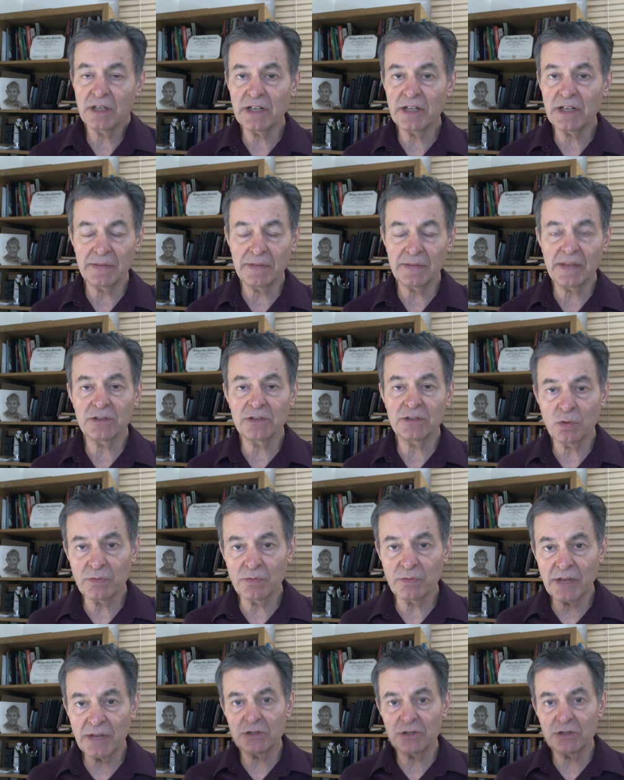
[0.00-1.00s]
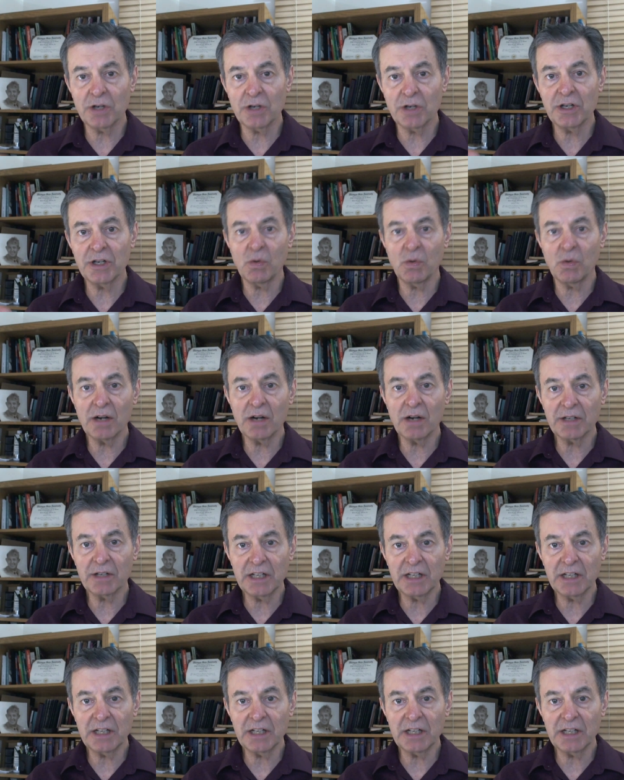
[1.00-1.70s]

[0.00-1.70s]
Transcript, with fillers: then that's where you are.